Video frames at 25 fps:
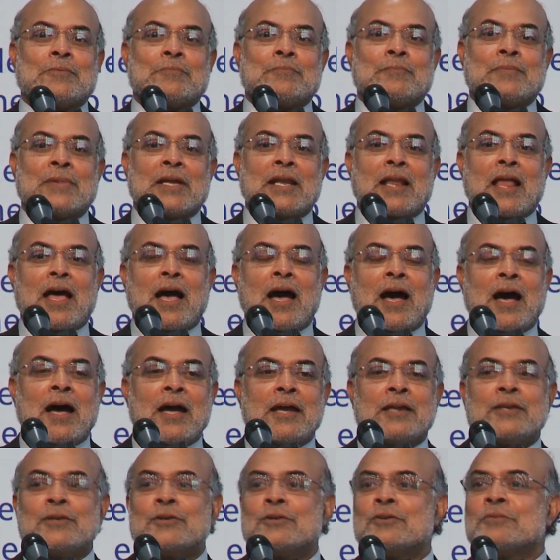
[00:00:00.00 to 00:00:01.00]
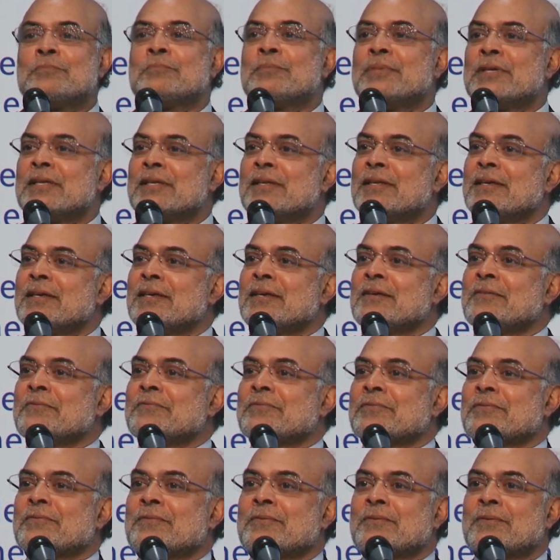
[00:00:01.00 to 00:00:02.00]
But I don't
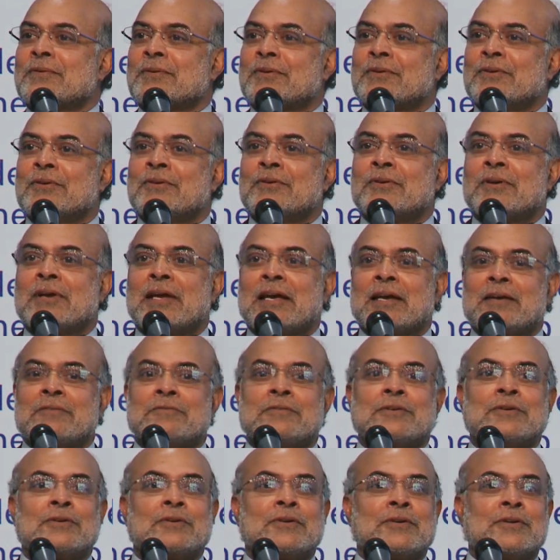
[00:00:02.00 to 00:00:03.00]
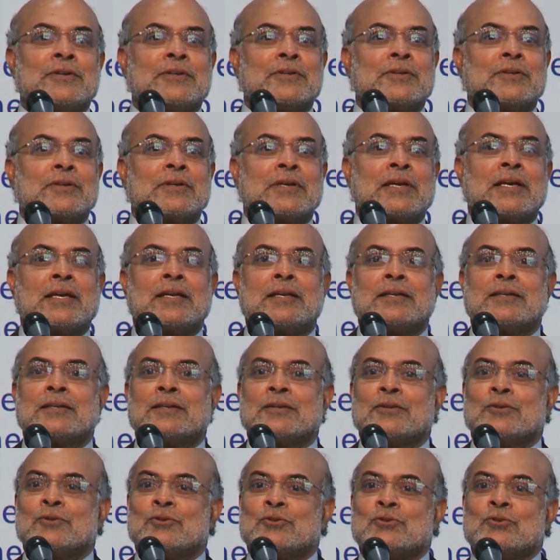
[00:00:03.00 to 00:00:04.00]
believe you're ever going to get
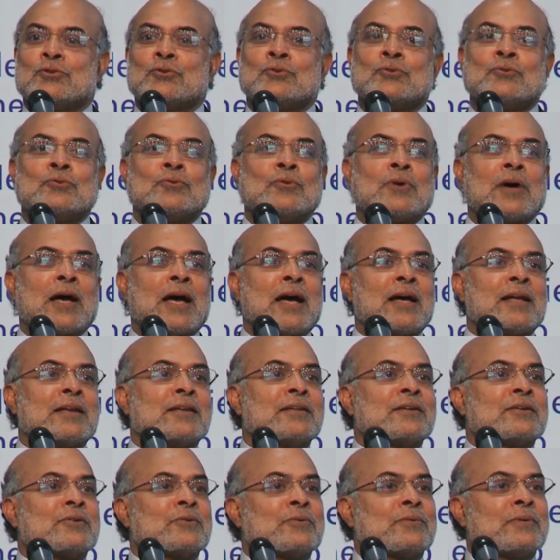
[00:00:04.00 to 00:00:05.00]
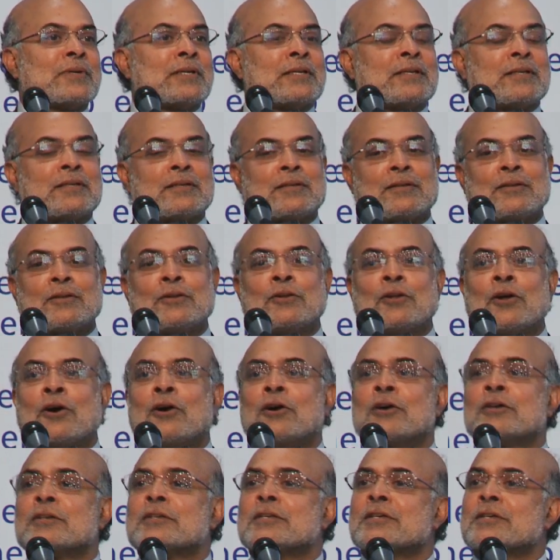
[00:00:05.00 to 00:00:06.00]
to adequate
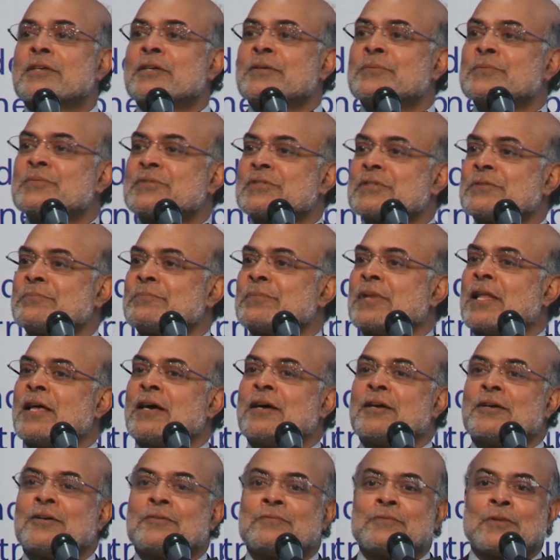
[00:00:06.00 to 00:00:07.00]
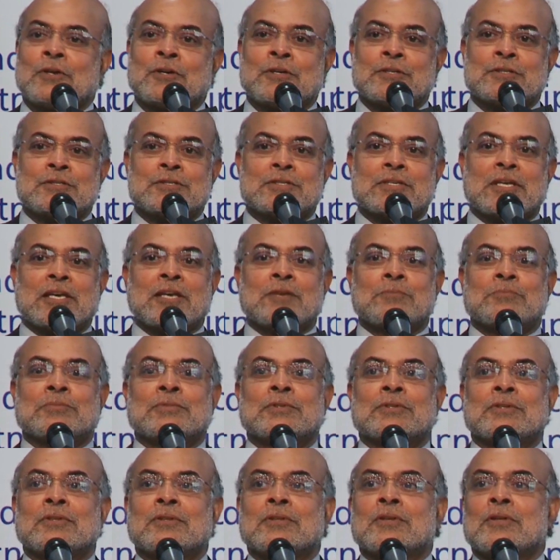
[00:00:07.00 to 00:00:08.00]
long-term supply of
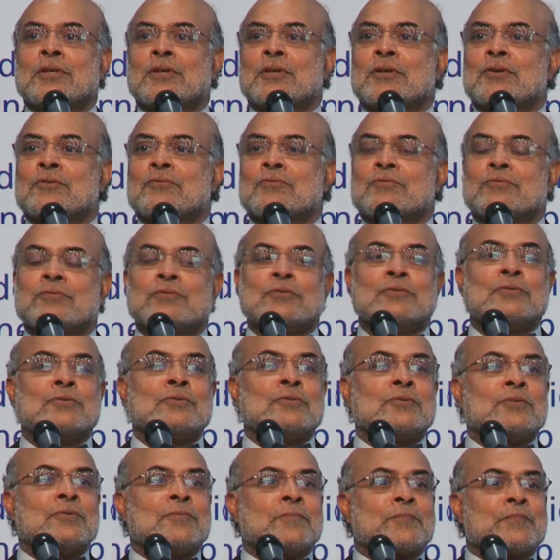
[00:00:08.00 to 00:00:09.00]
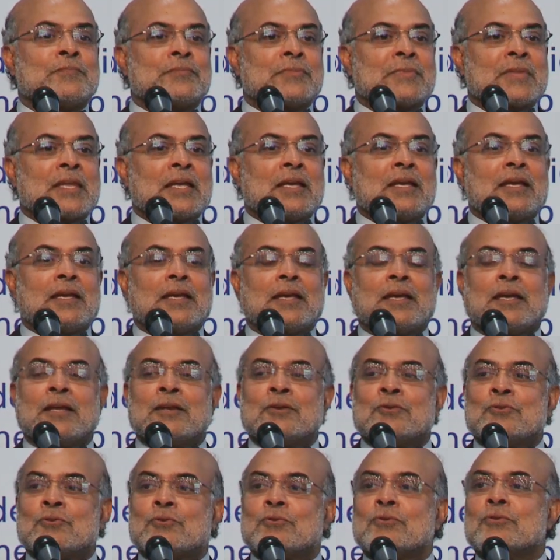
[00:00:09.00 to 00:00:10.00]
non-staple food
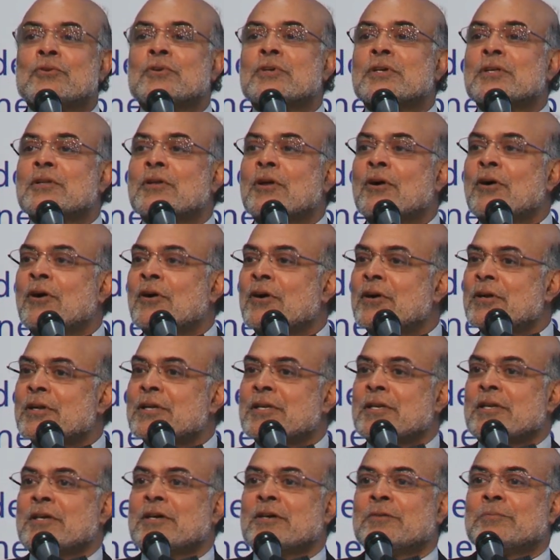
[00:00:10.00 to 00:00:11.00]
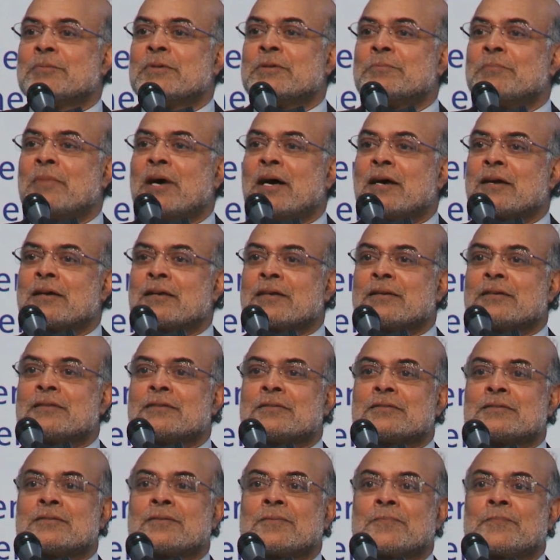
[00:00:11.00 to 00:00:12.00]
in rural or in urban
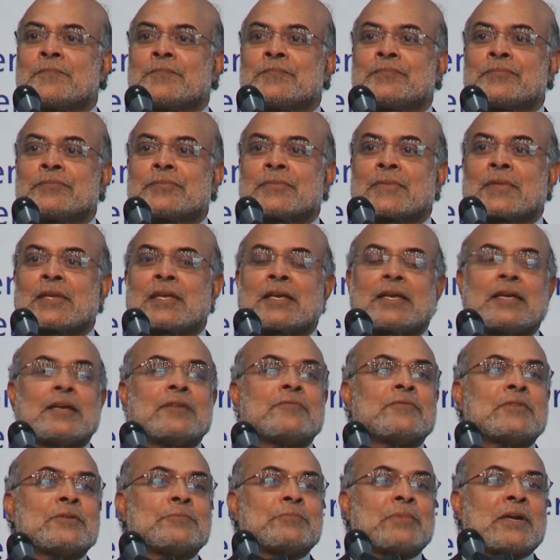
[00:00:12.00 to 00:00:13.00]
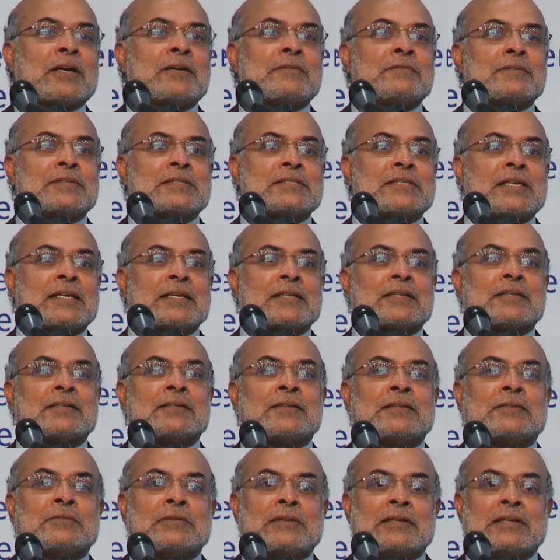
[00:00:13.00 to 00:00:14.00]
markets if the private sector
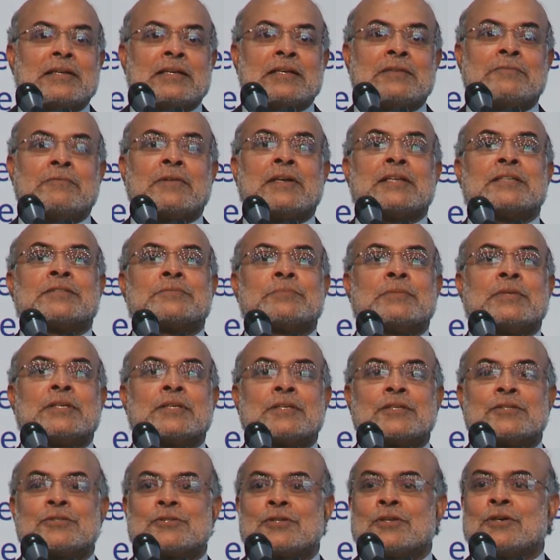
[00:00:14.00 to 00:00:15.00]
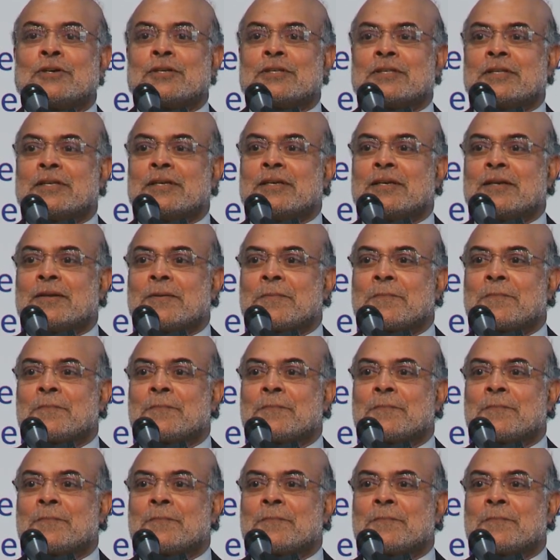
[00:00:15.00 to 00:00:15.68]
in investment is not there.